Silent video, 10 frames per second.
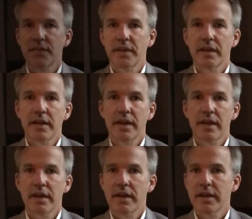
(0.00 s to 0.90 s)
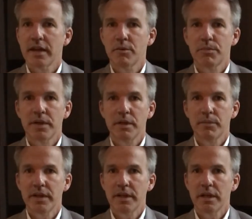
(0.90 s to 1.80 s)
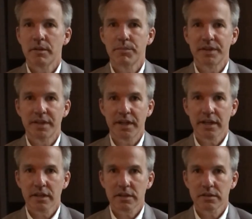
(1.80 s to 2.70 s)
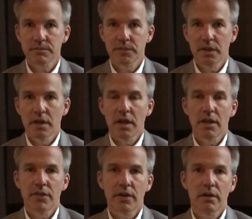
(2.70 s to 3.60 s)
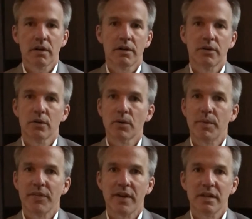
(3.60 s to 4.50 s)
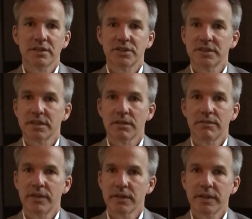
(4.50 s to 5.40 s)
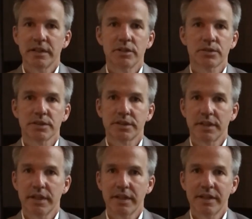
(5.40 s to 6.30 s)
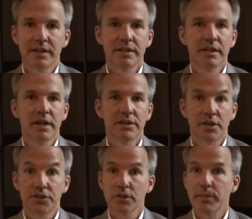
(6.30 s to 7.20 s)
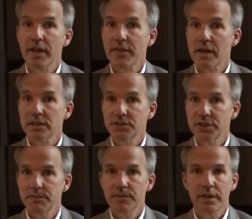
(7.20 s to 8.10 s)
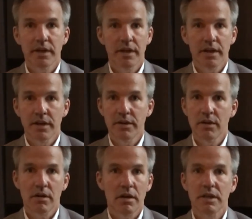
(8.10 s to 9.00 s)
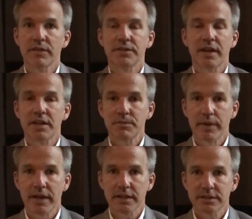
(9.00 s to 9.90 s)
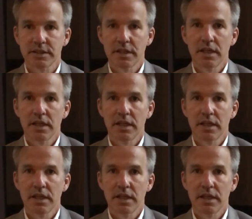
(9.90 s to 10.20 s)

The AANP meeting in particular, there are neuropathologists that are very interested in digital pathology in all of its aspects.